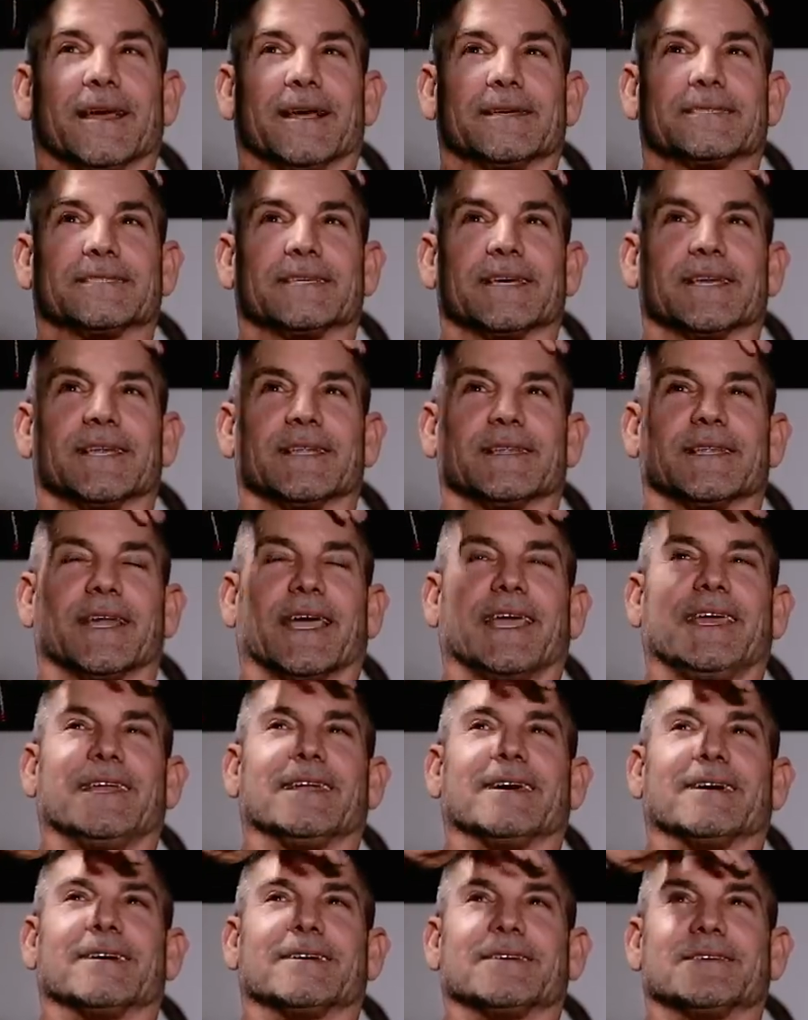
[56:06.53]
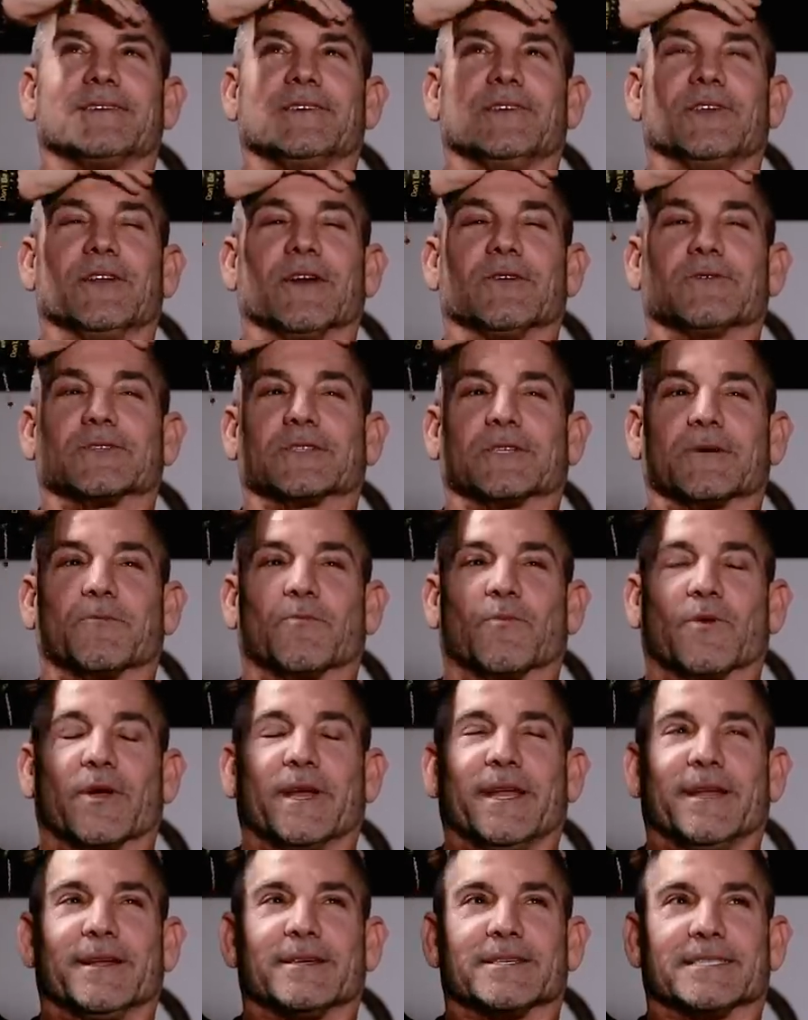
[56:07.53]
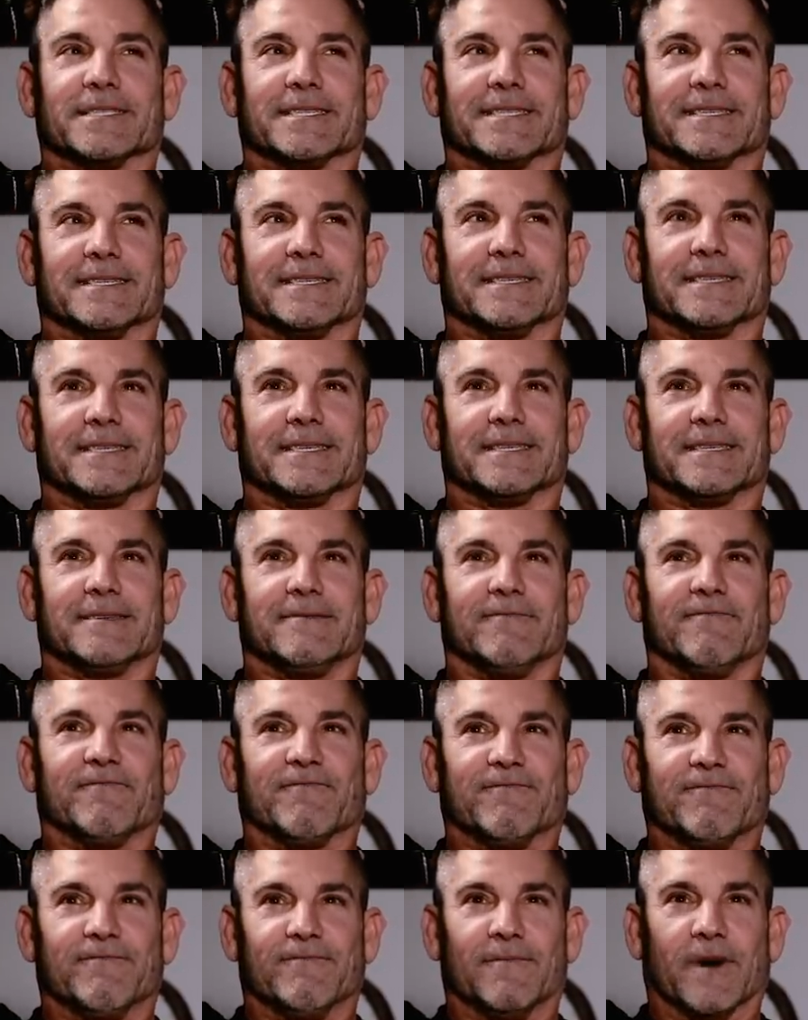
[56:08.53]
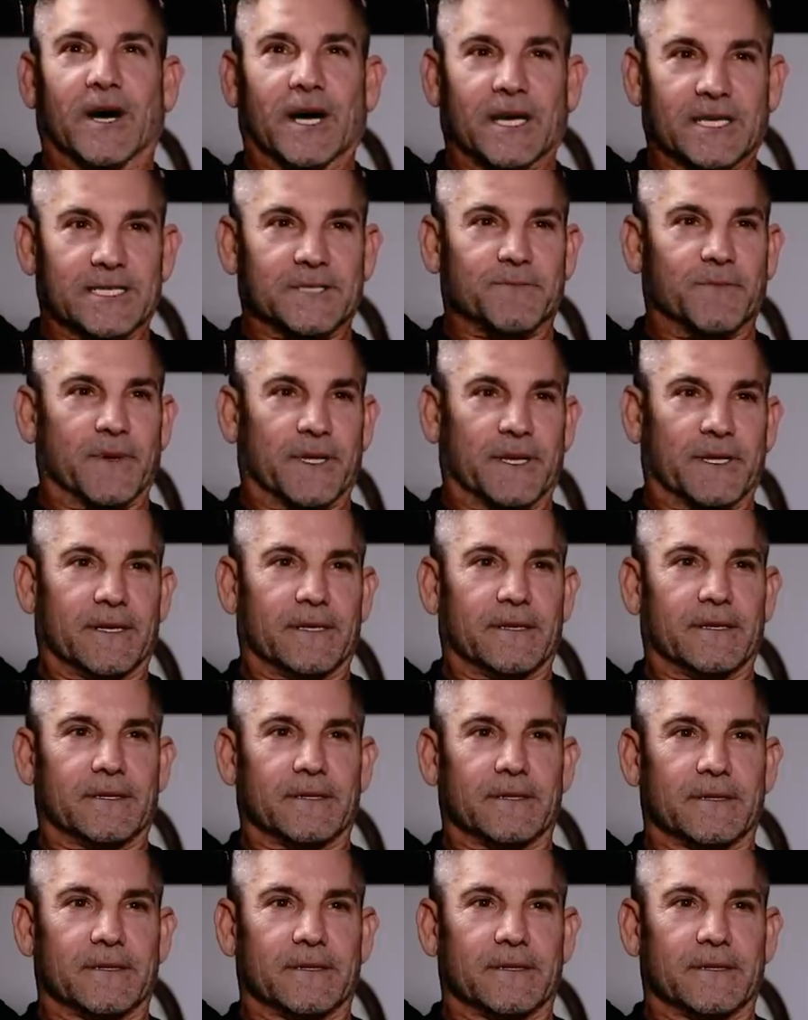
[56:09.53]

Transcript: I said, Elena, you know, Sabrina's husband,